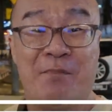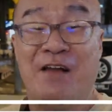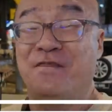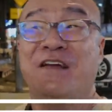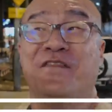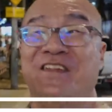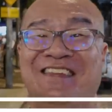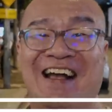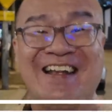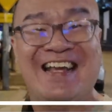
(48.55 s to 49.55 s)
but I've never
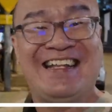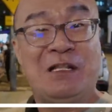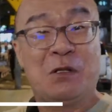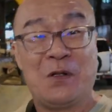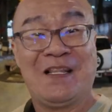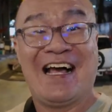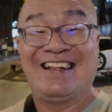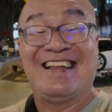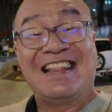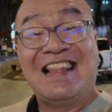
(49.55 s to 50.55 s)
done any
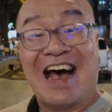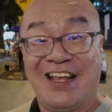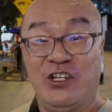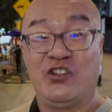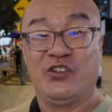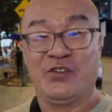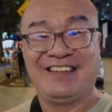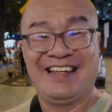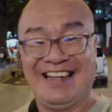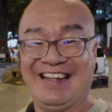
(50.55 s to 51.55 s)
low-light night
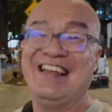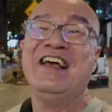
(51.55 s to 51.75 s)
shooting.